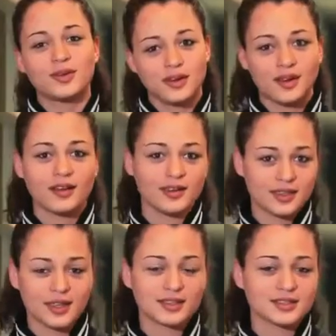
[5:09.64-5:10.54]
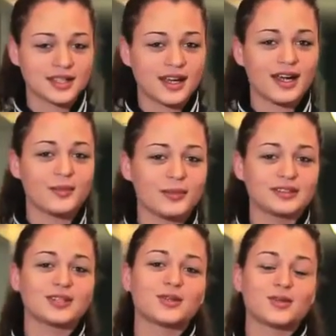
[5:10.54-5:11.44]
a lot of things that
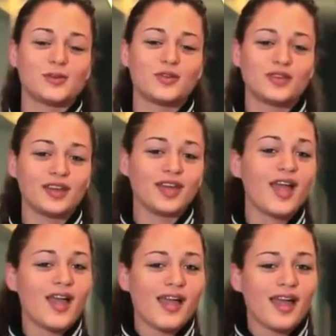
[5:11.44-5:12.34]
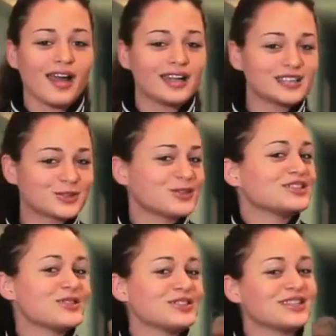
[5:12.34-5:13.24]
happened through the movie, and I just
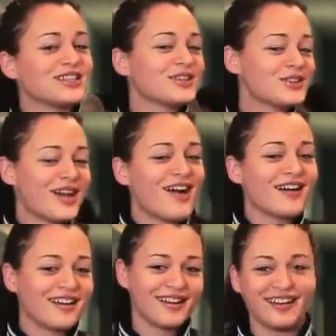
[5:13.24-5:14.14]
wish it was a little longer.